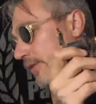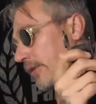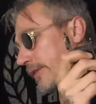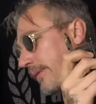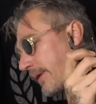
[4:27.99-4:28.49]

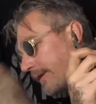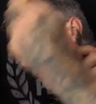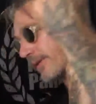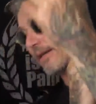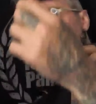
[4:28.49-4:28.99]
Those are made
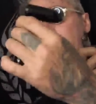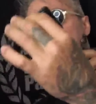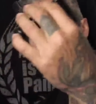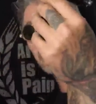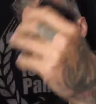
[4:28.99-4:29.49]
in whatever they
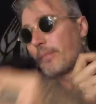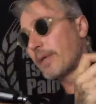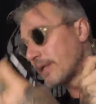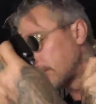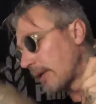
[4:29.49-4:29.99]
say in Germany.